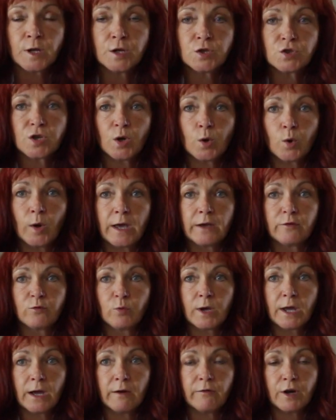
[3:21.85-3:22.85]
So if
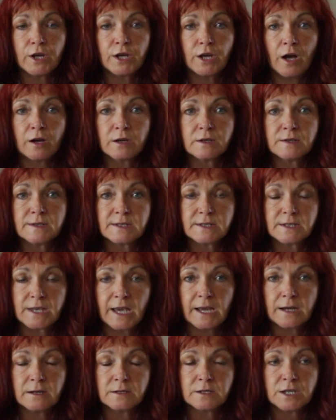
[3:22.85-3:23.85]
we have a young,
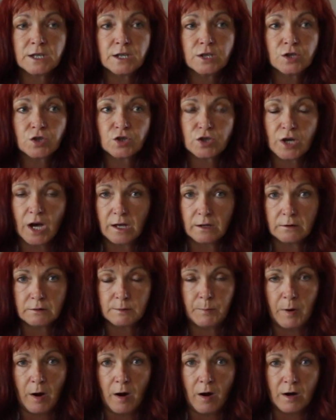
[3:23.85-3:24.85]
scared
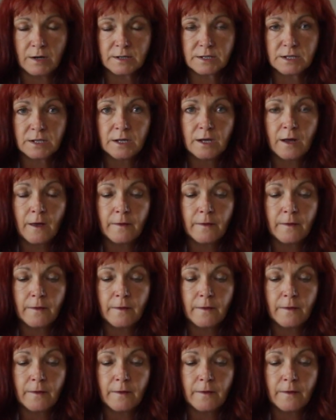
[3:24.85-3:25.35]
child part,